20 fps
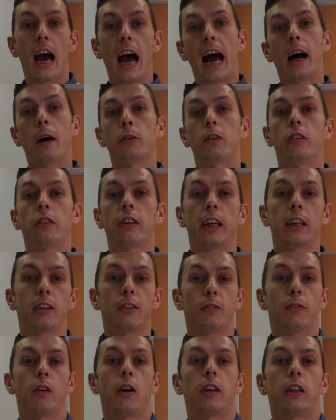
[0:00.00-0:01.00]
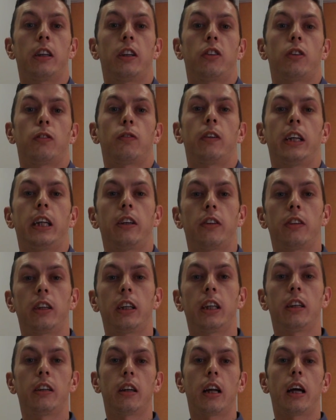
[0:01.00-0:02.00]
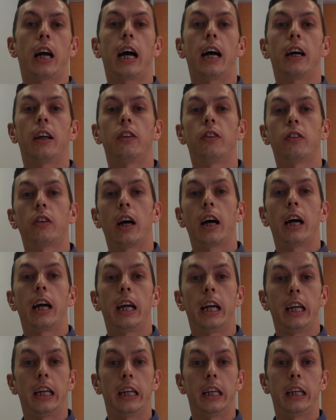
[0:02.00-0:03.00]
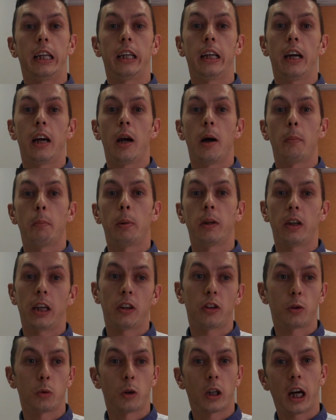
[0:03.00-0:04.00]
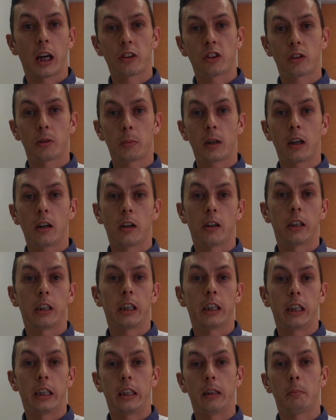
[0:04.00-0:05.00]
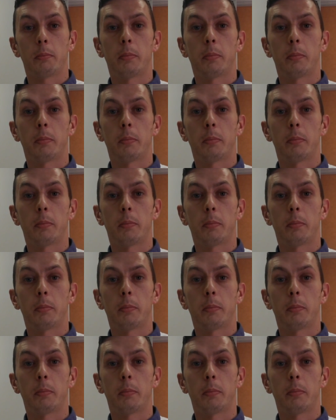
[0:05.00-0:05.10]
how to take advantage of LinkedIn as a potential customer, i.e.